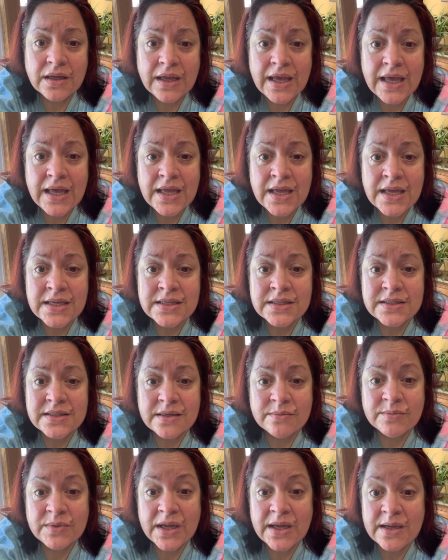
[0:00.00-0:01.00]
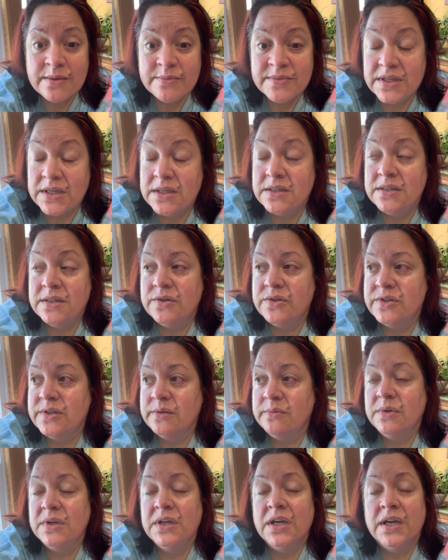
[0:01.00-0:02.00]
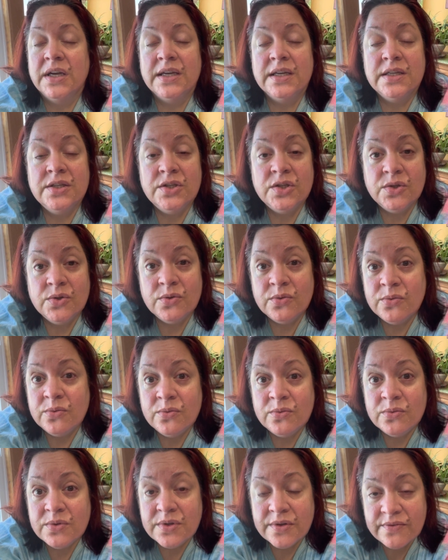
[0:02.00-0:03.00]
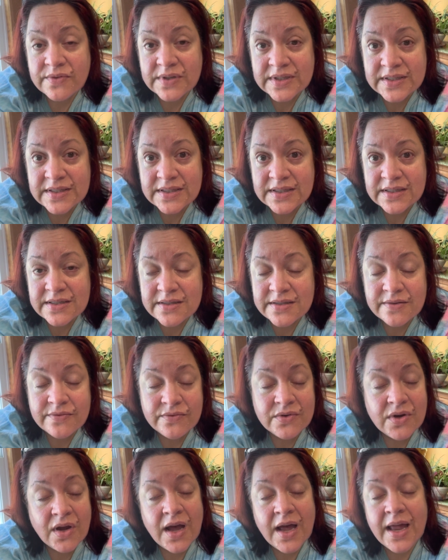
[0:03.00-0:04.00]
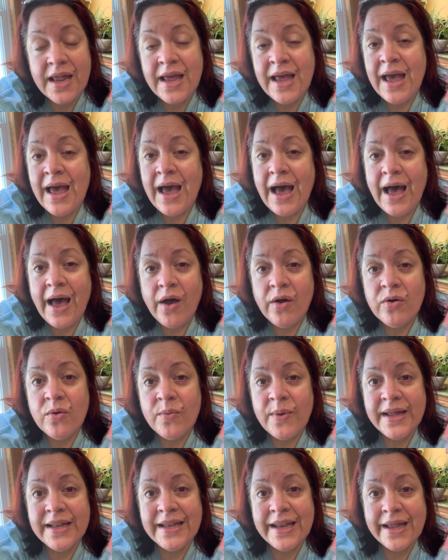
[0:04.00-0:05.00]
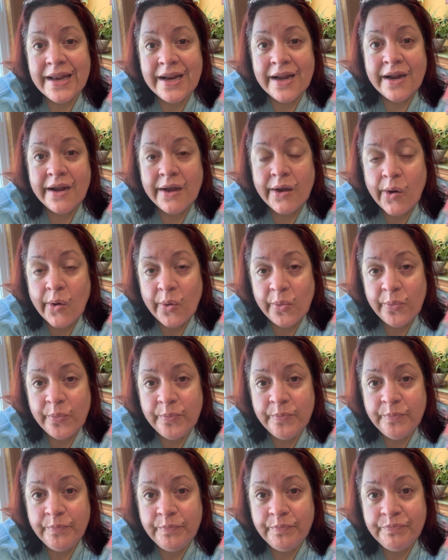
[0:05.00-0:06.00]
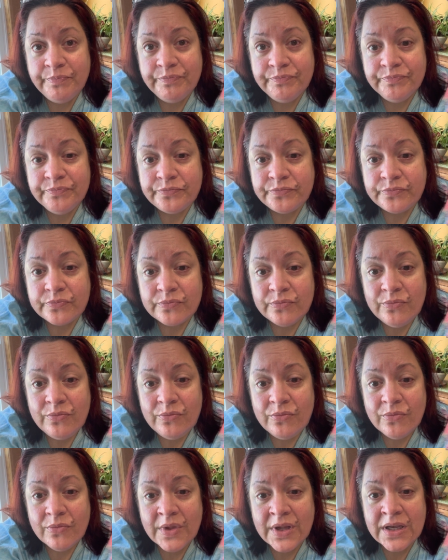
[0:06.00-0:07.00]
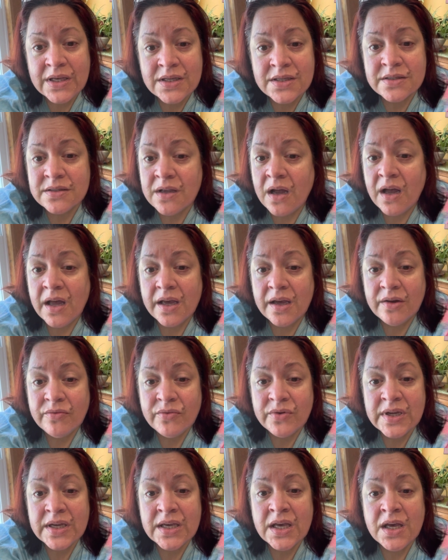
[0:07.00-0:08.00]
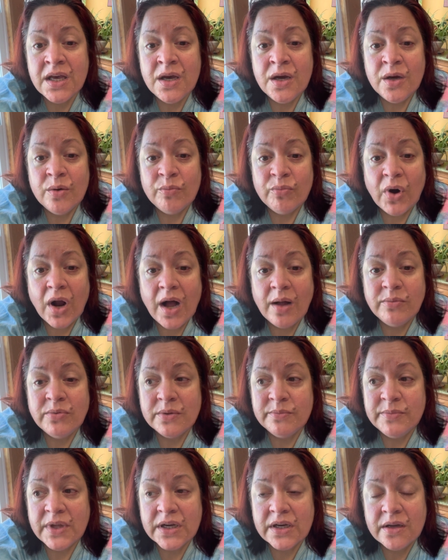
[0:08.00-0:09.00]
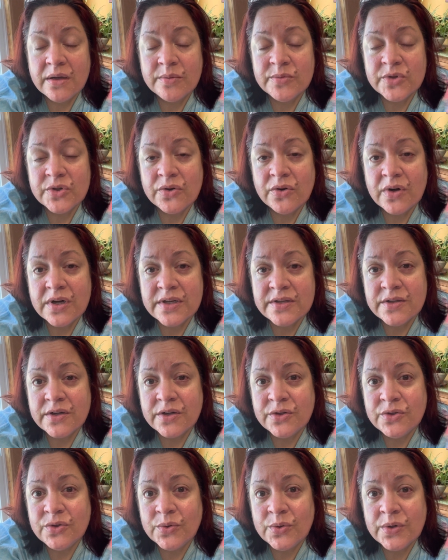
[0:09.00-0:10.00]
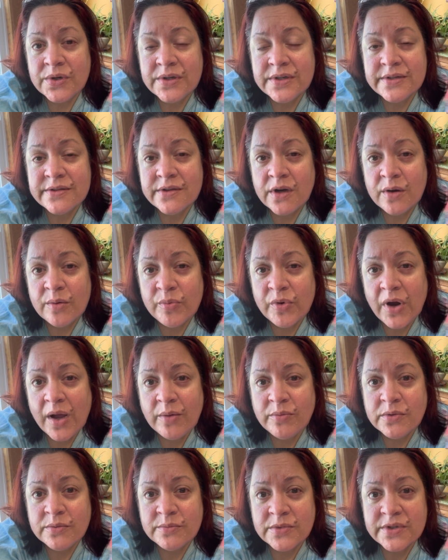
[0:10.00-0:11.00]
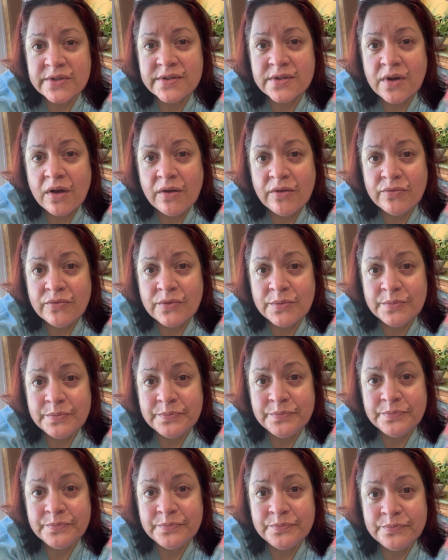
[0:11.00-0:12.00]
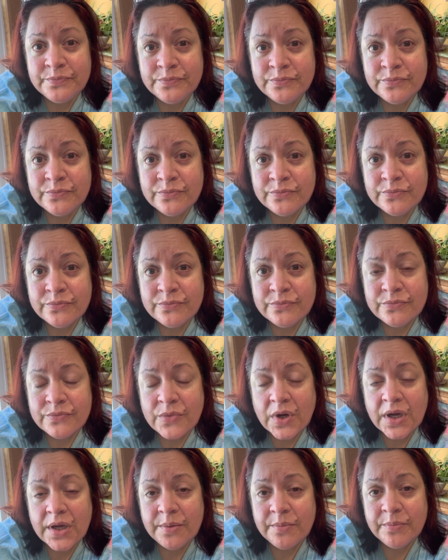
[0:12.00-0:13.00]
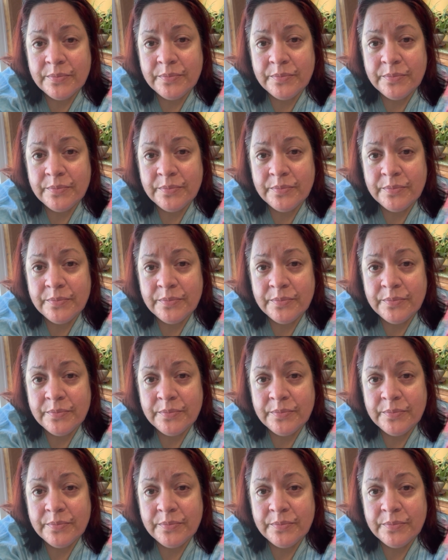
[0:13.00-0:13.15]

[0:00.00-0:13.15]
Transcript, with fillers: And sometimes, is there something I can do to fix this? If not, how do I let it go? Because not every problem that comes across our door is our problem to solve, right?